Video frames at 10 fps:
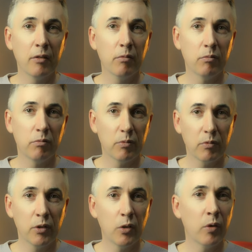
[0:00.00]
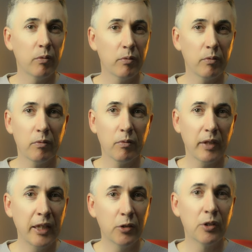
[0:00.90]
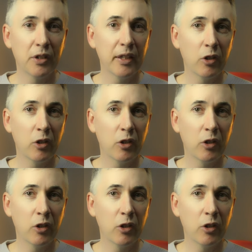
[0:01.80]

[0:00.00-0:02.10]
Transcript: it not interesting.